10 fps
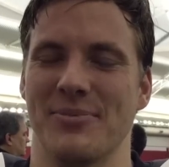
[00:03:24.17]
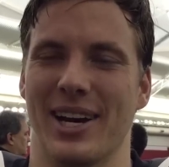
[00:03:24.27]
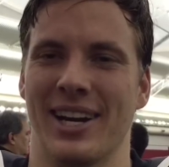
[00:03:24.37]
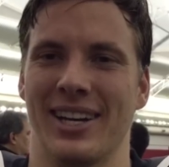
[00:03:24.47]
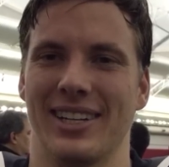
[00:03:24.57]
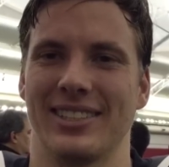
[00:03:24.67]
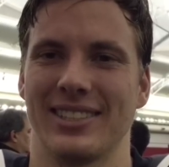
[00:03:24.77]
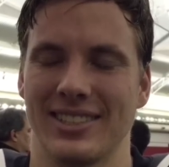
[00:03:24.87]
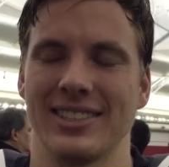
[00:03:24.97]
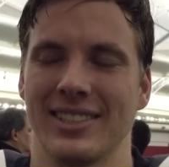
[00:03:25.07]
But
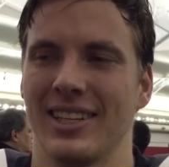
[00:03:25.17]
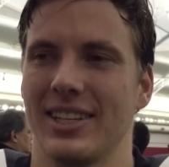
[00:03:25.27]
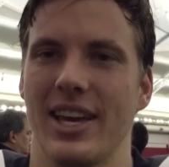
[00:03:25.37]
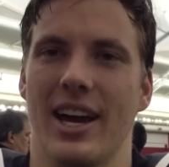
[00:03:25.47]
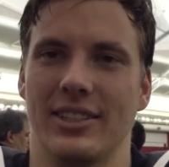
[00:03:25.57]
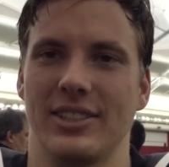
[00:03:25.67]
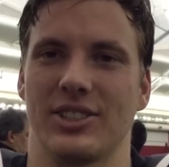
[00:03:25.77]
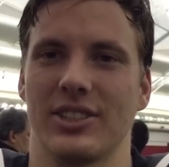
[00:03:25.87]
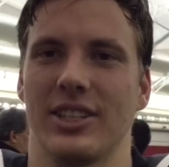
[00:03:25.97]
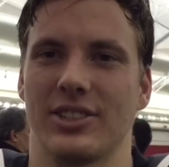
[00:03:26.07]

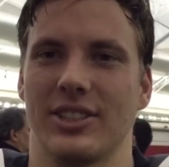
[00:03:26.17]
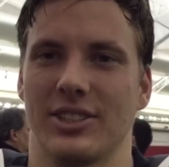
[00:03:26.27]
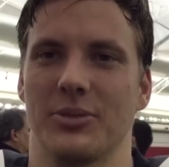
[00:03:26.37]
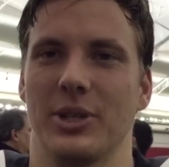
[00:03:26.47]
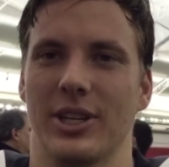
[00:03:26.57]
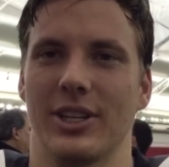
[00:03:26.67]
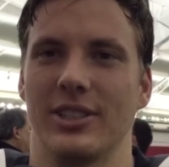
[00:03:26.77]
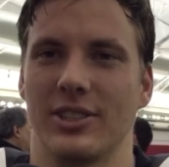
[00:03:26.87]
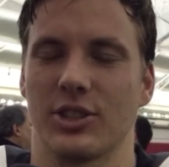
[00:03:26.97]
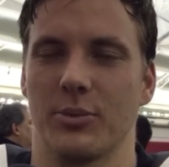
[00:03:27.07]
it's going to be a
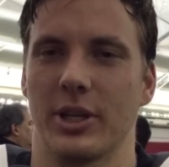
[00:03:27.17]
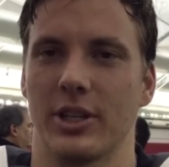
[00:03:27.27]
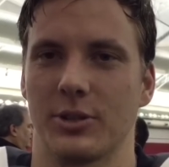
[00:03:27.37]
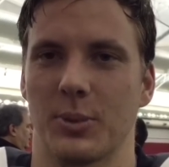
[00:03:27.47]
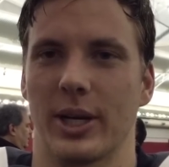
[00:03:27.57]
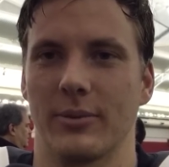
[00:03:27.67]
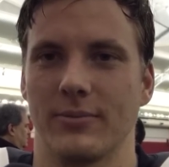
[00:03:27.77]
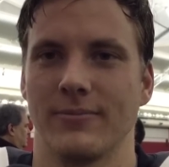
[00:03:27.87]
good spring.